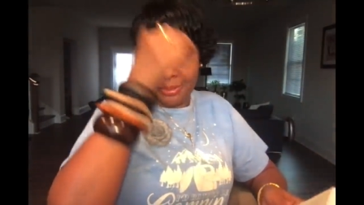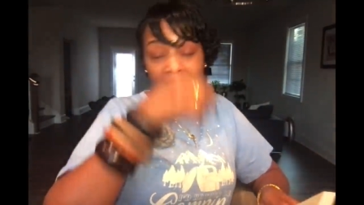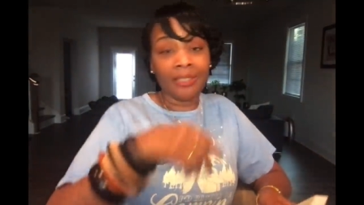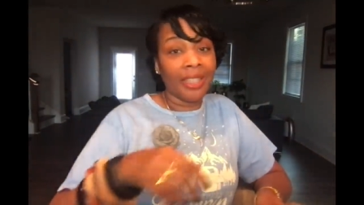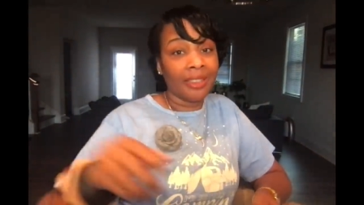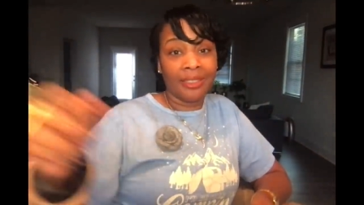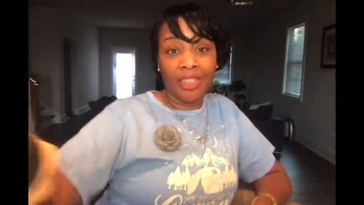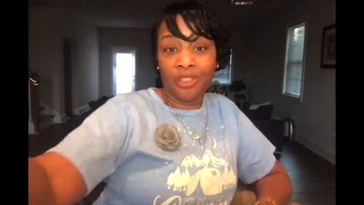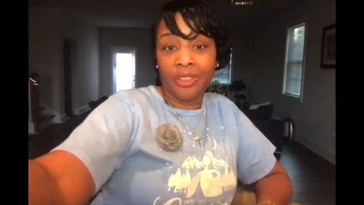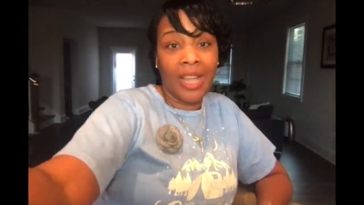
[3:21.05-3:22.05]
That's us.
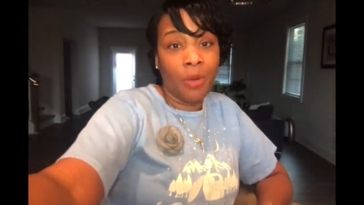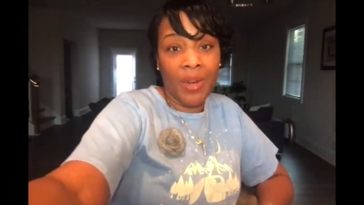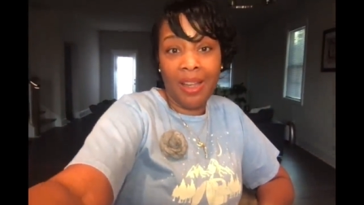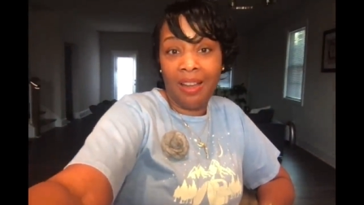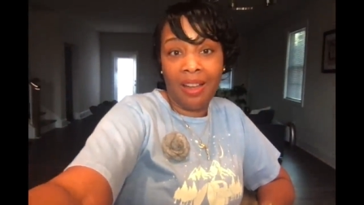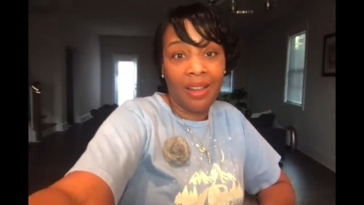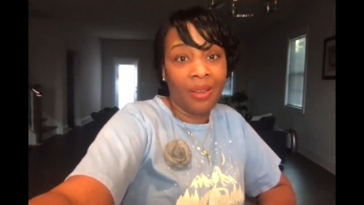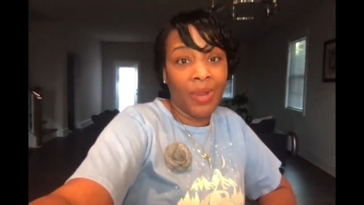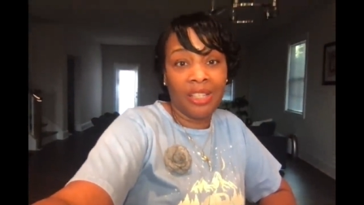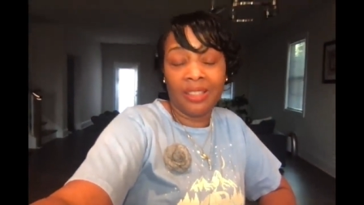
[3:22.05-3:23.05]
That's just how we are.
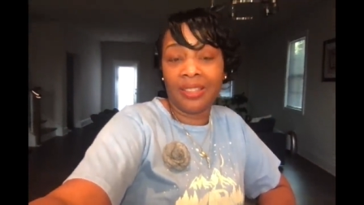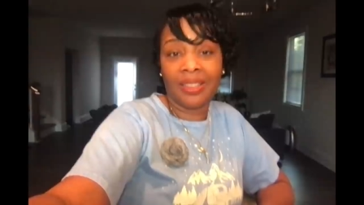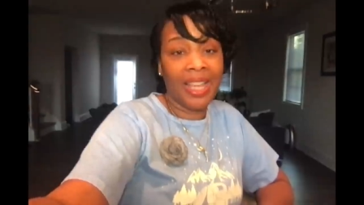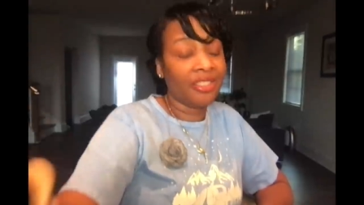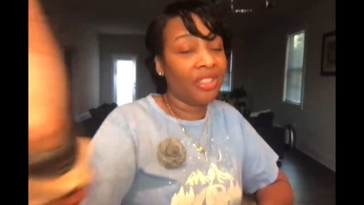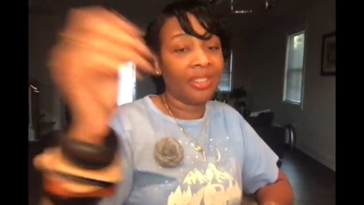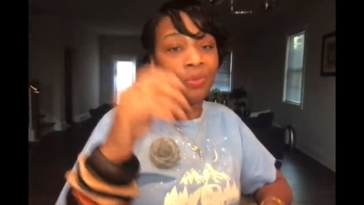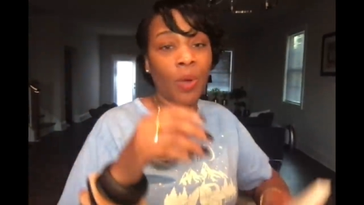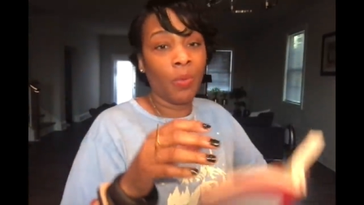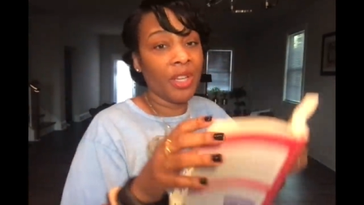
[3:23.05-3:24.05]
We just, that's
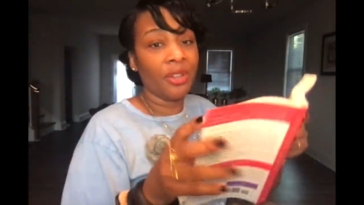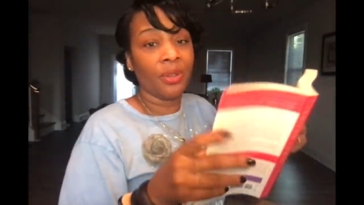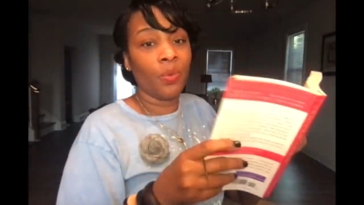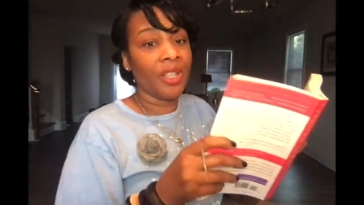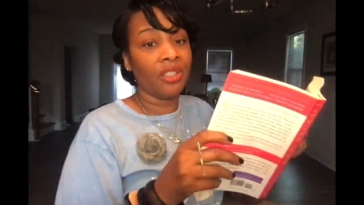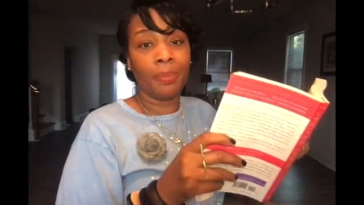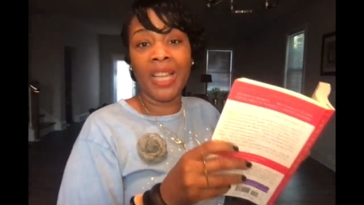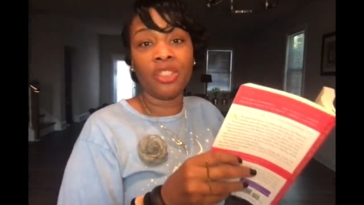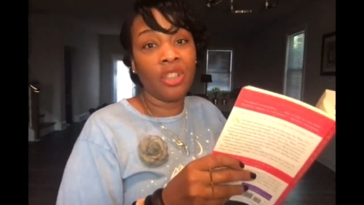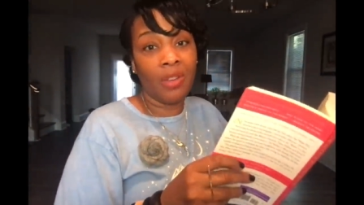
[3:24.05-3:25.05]
just what we do. We just
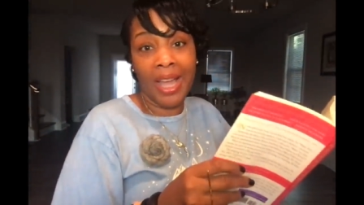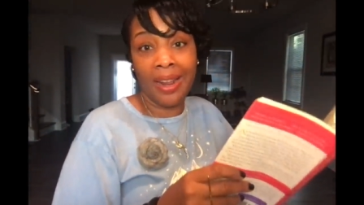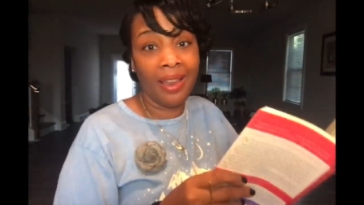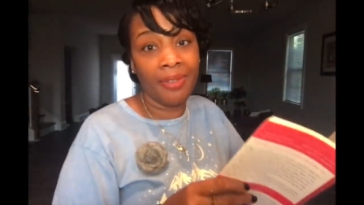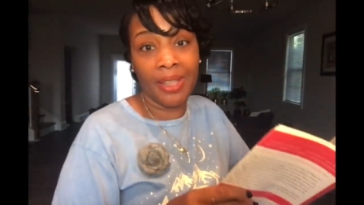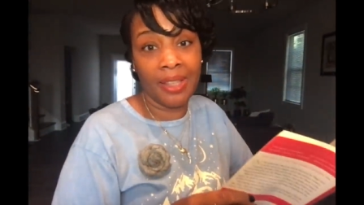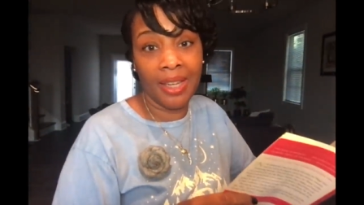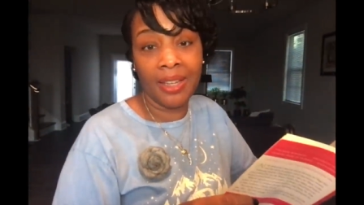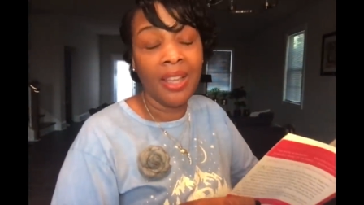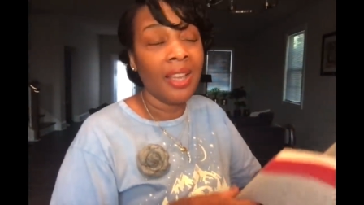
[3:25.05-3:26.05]
make a joke out of
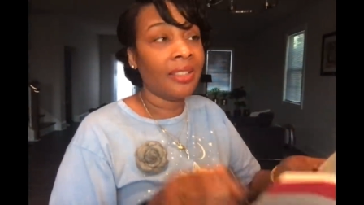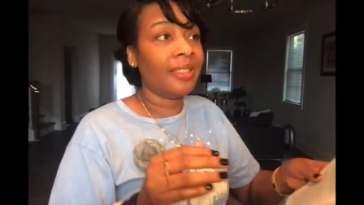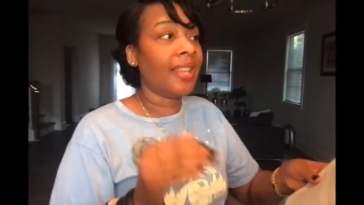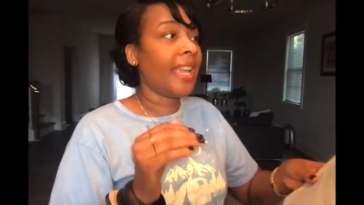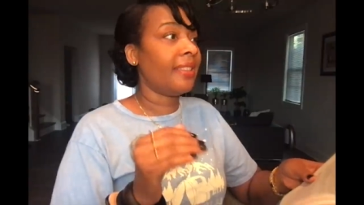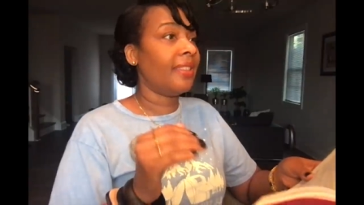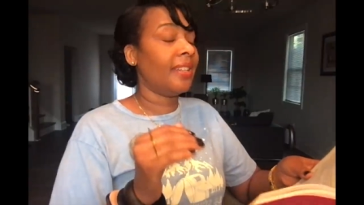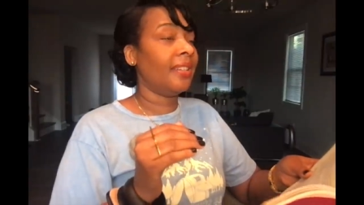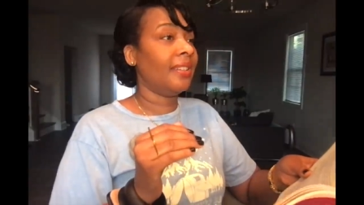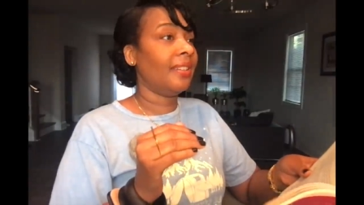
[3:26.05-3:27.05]
everything to take
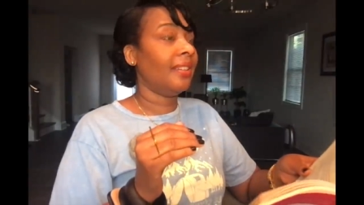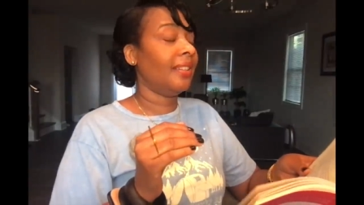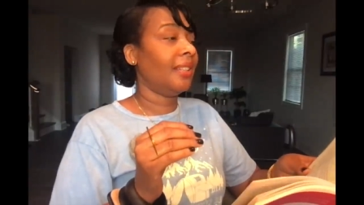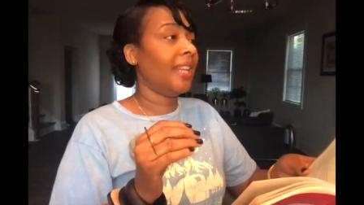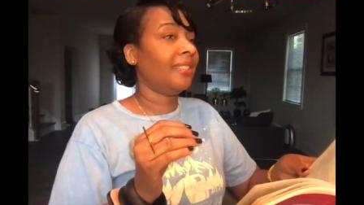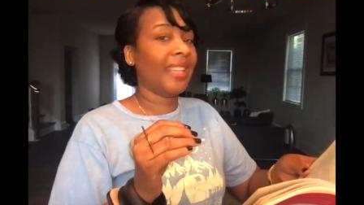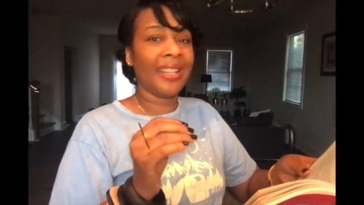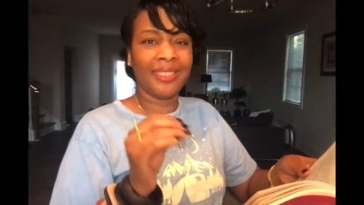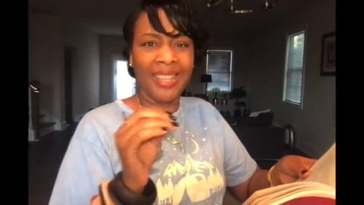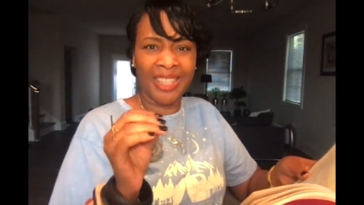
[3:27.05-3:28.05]
the, uh, let's say,
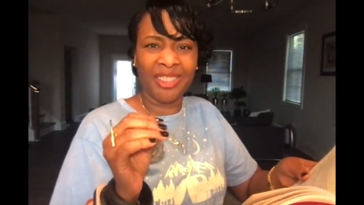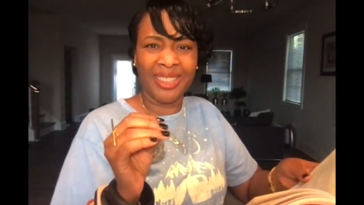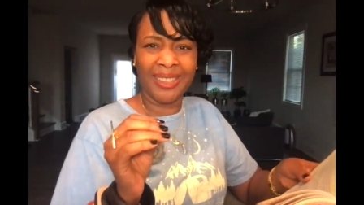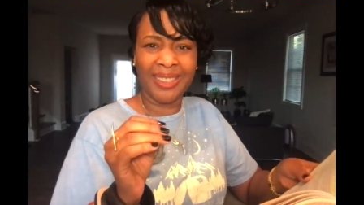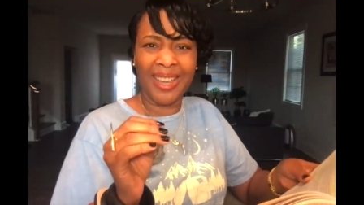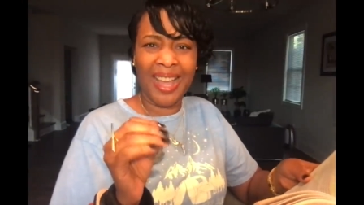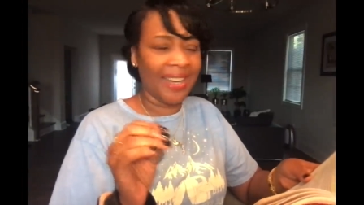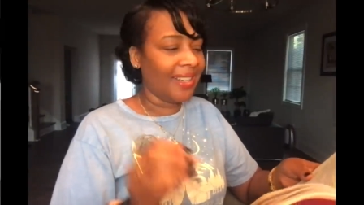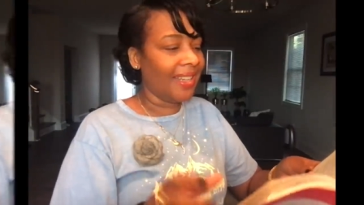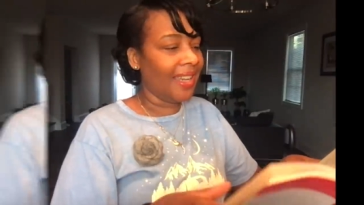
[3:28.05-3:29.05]
the tension
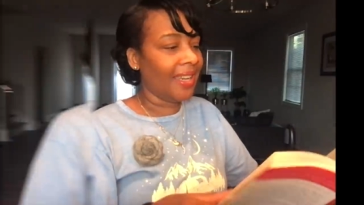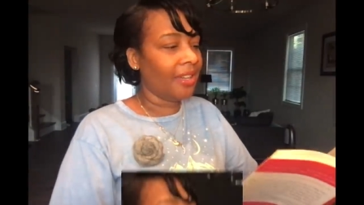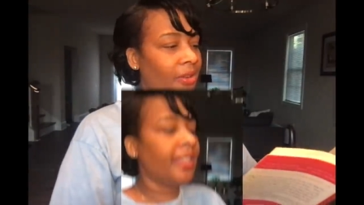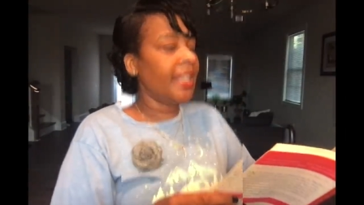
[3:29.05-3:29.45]
out of the air. And